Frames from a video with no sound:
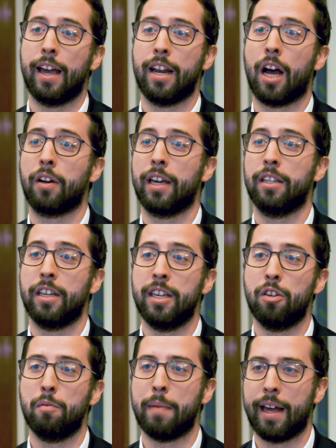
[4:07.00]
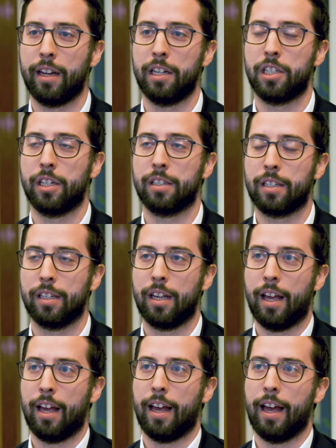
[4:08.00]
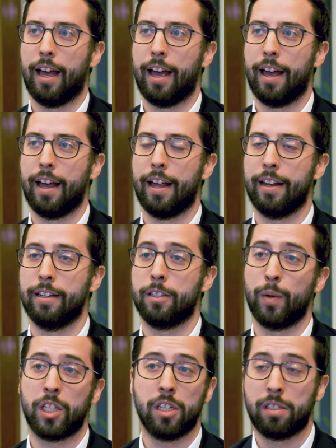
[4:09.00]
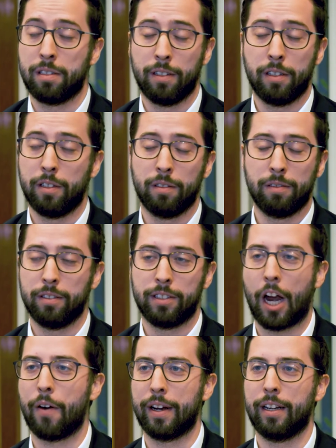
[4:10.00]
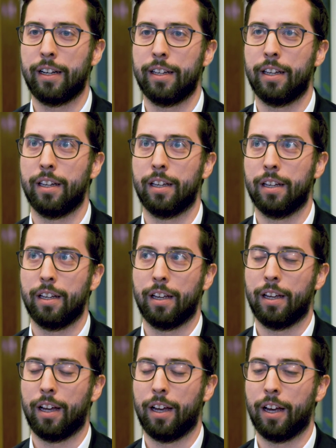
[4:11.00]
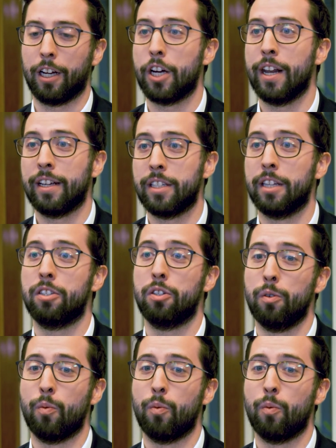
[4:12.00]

and how can the EU manage it, and which is directly connected to